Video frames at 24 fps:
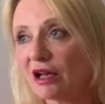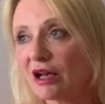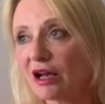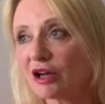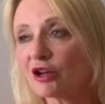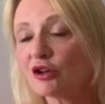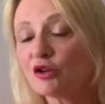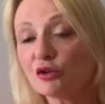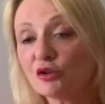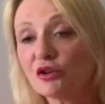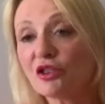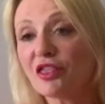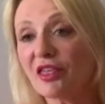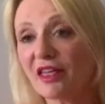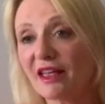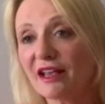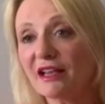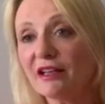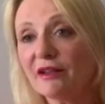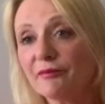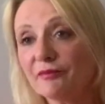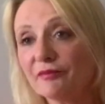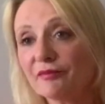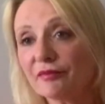a good
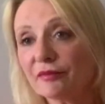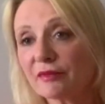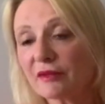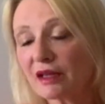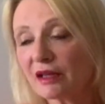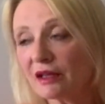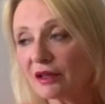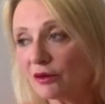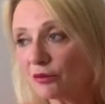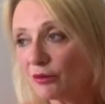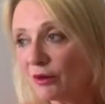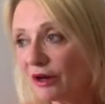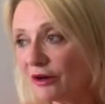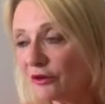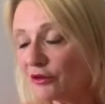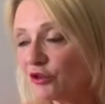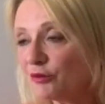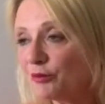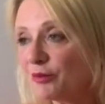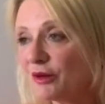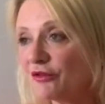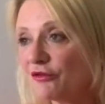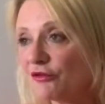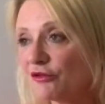thing. Whereas
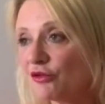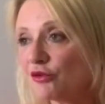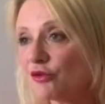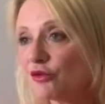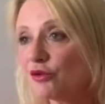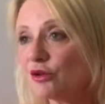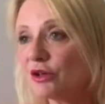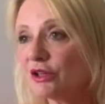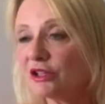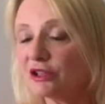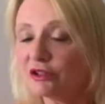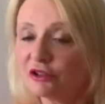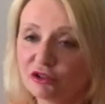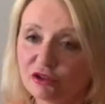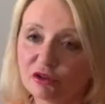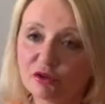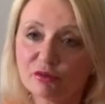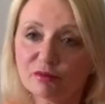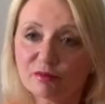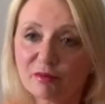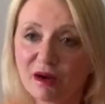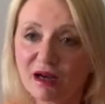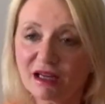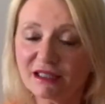before
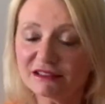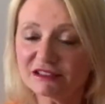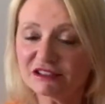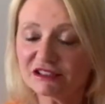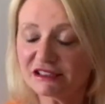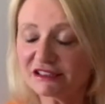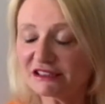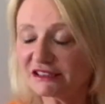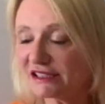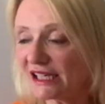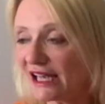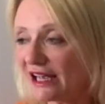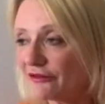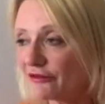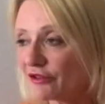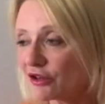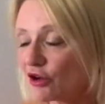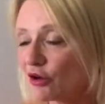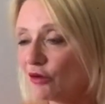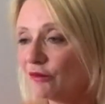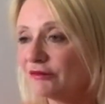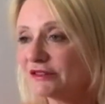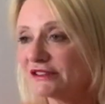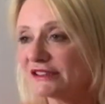you might just have a
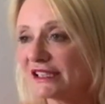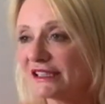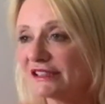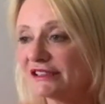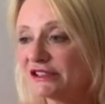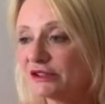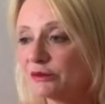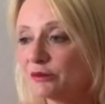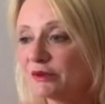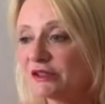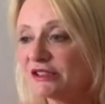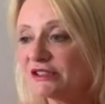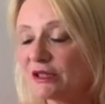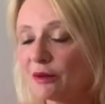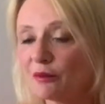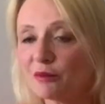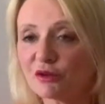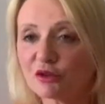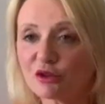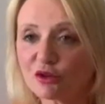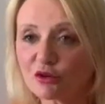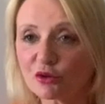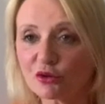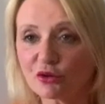conversation with
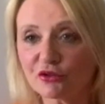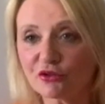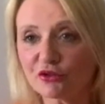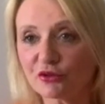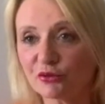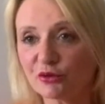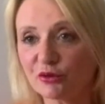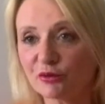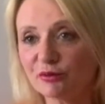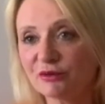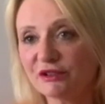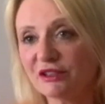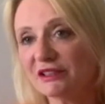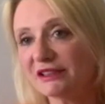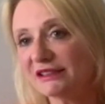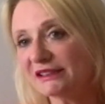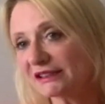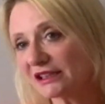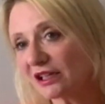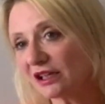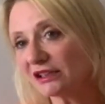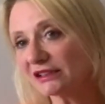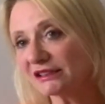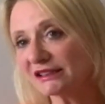someone across the room to
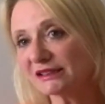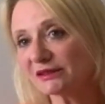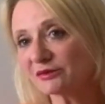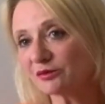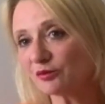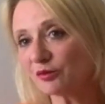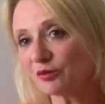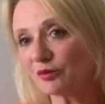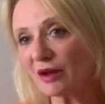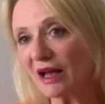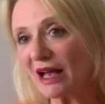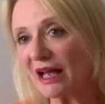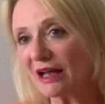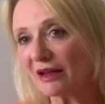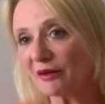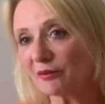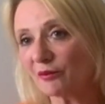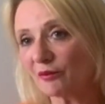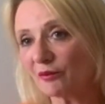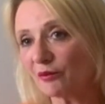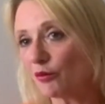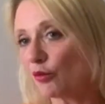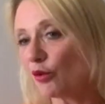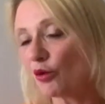discuss
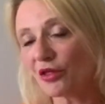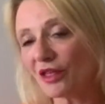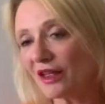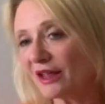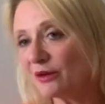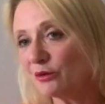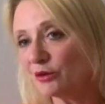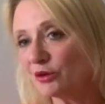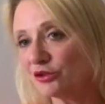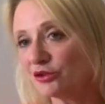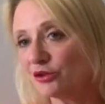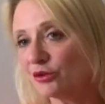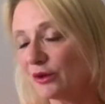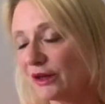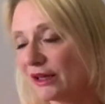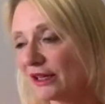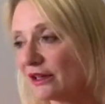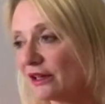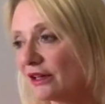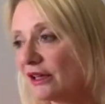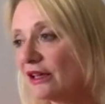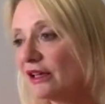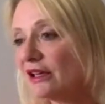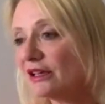what they were
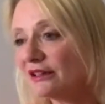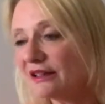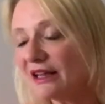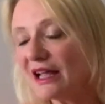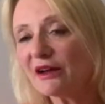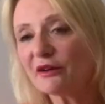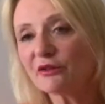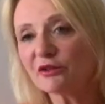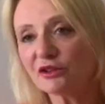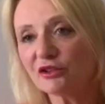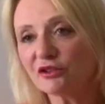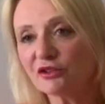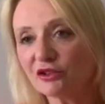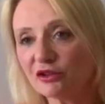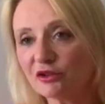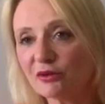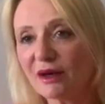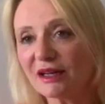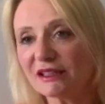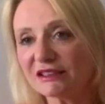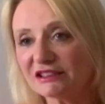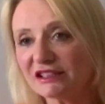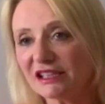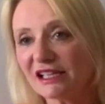doing. Now you
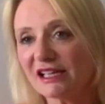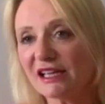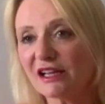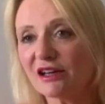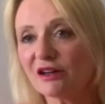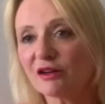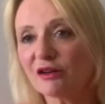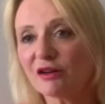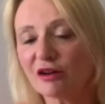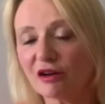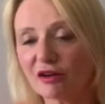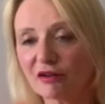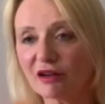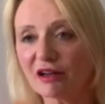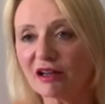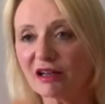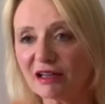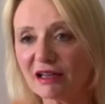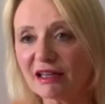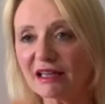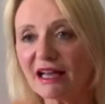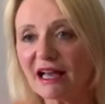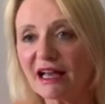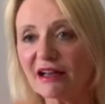actually are
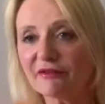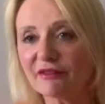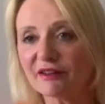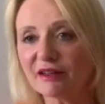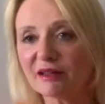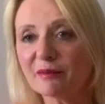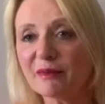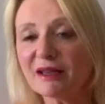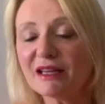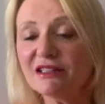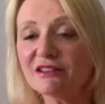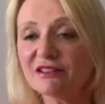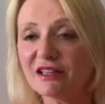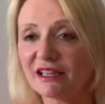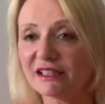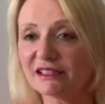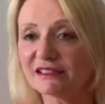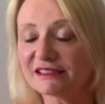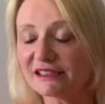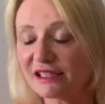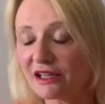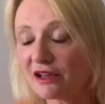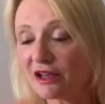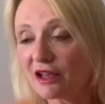having
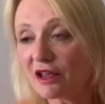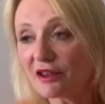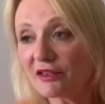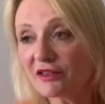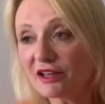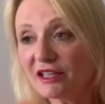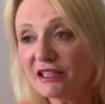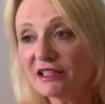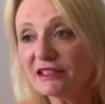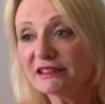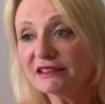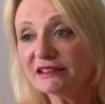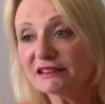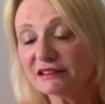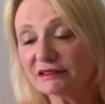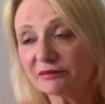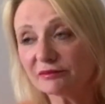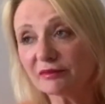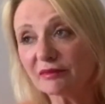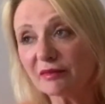meetings. The